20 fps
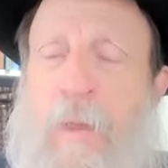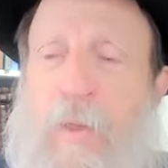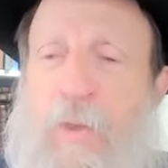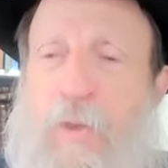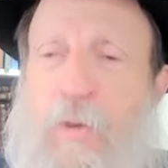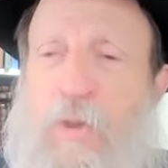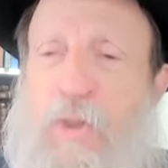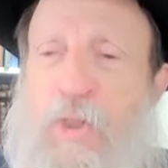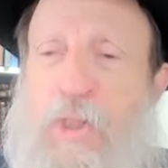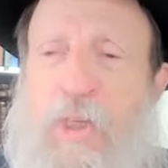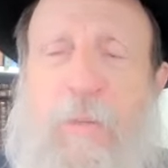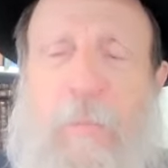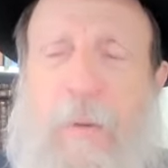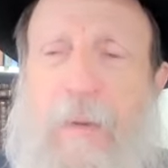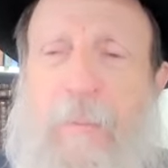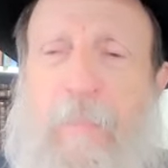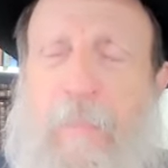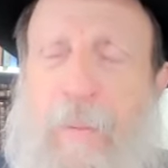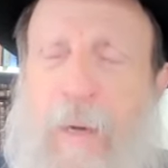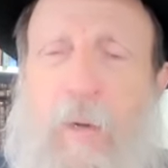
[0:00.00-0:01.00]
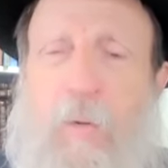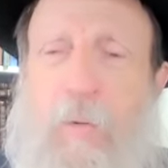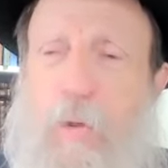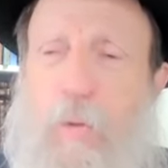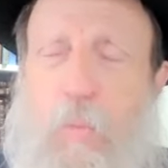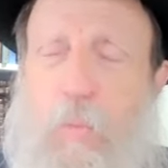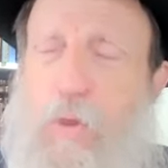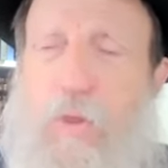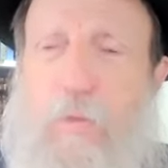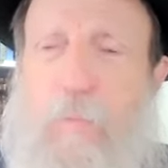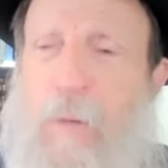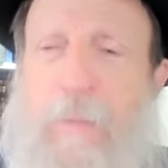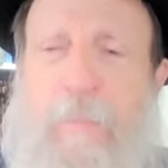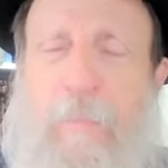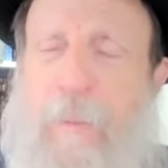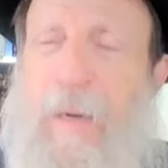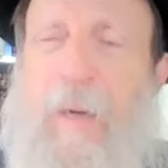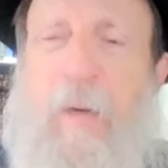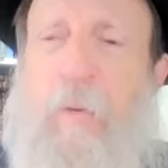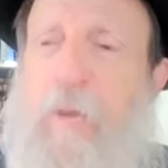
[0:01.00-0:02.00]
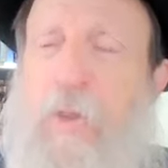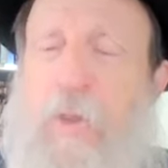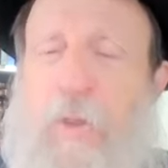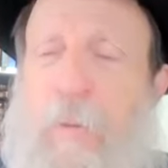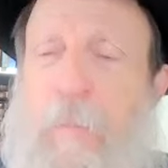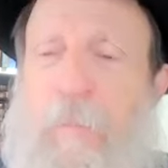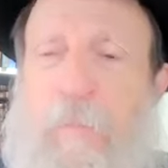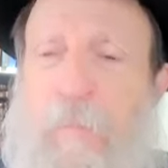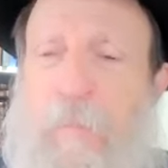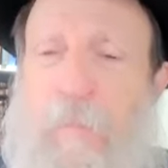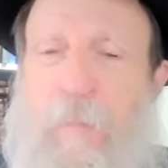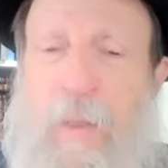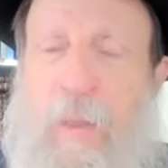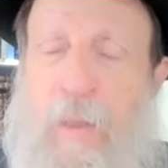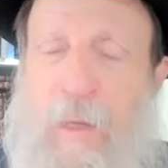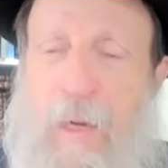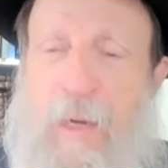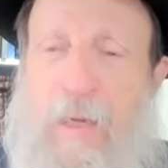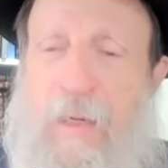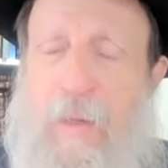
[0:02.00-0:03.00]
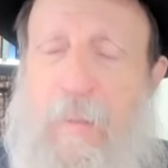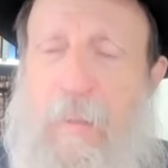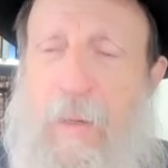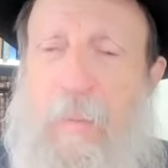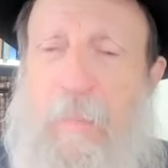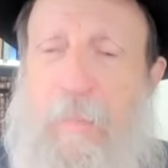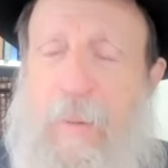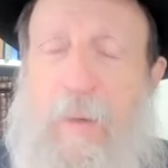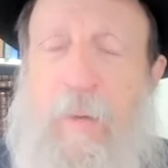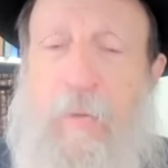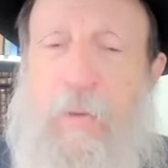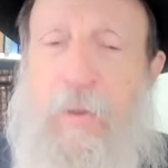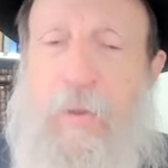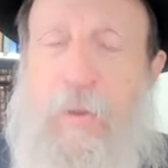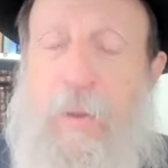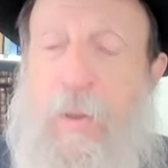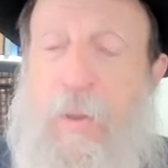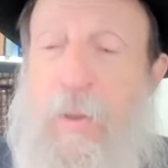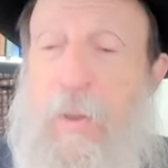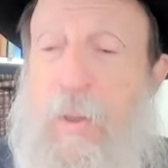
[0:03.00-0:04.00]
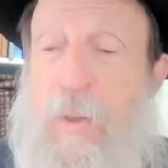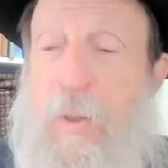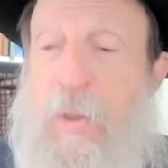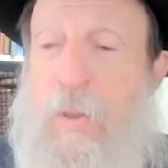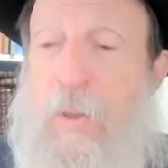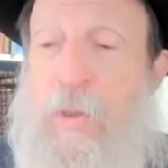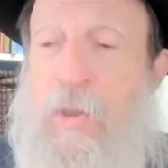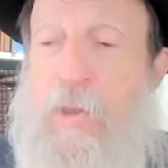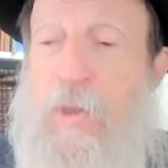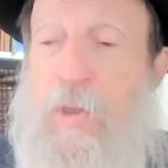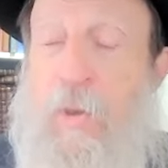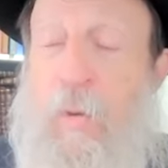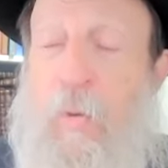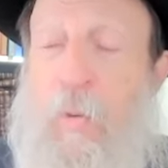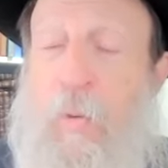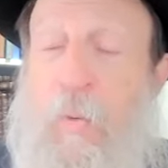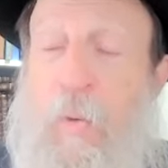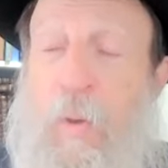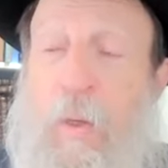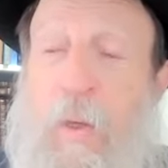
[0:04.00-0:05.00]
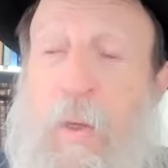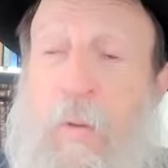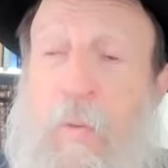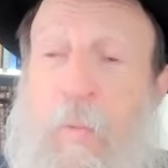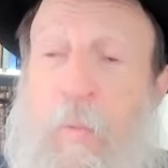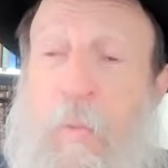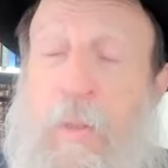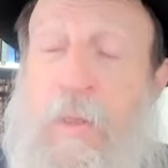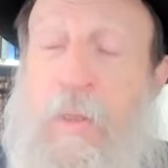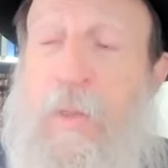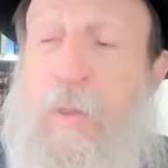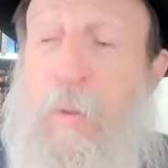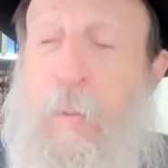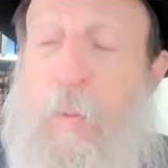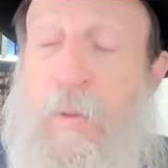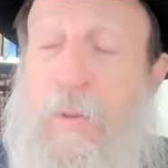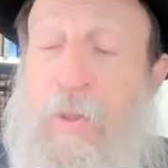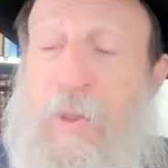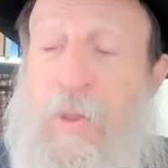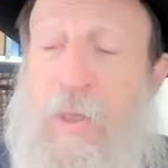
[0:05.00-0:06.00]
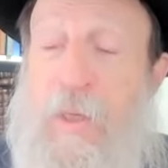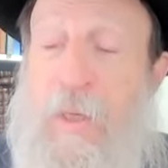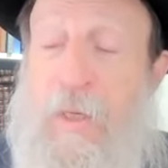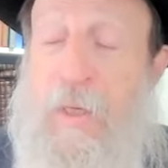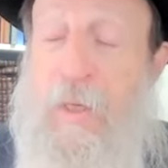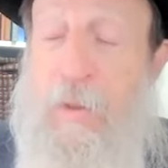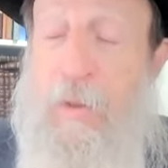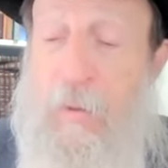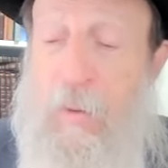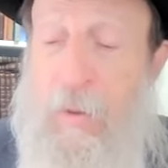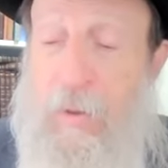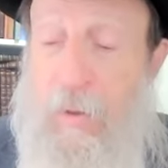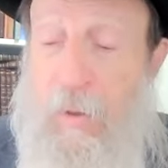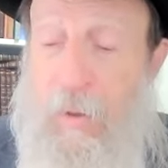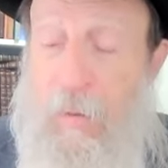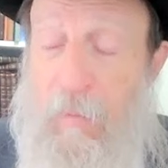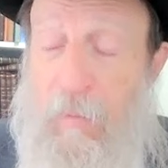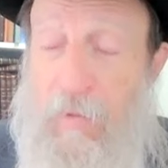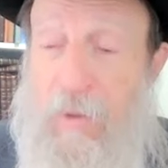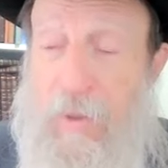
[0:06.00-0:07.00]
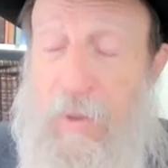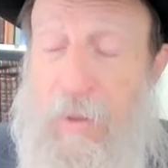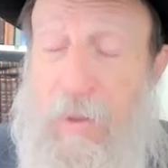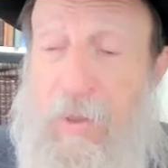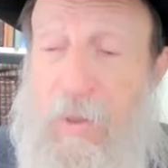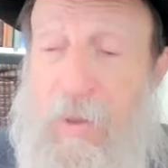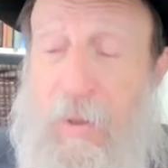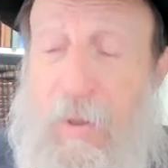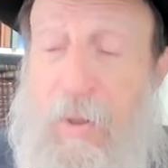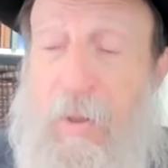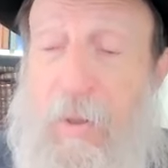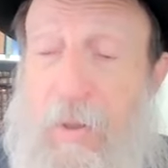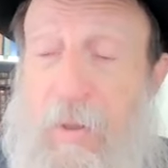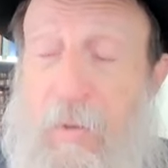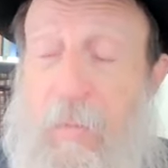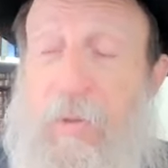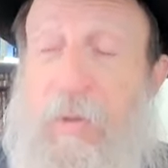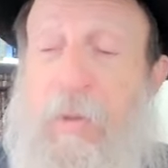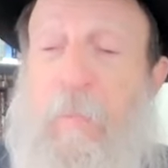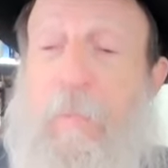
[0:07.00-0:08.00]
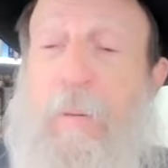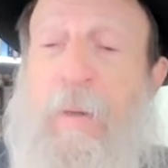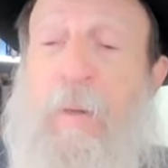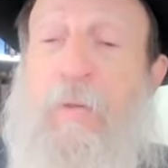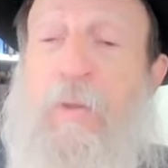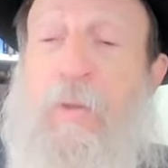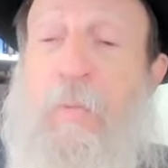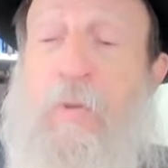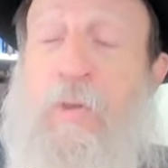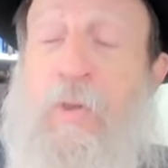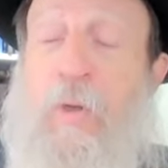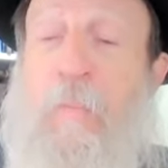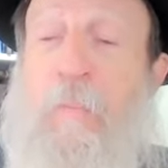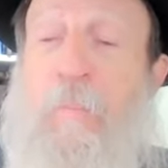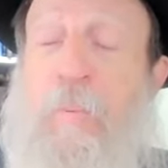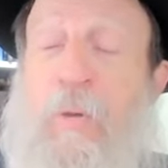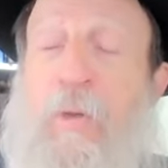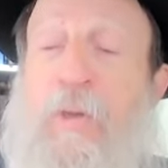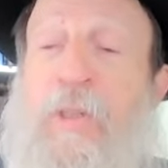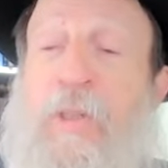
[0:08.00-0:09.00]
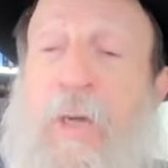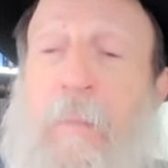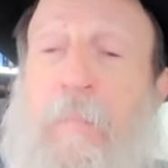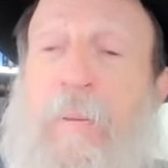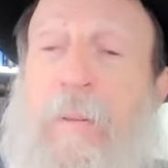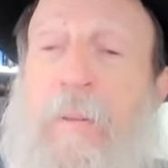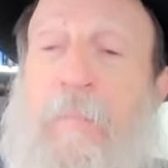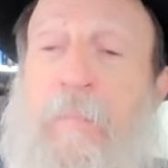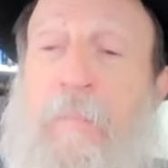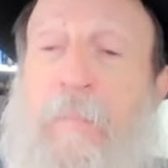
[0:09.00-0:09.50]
You see my pouch? Where's my pouch? I need my pouch. So uh, we didn't know what to say. He looked, all of a sudden, he saw that there was the pouch. It was all burnt up.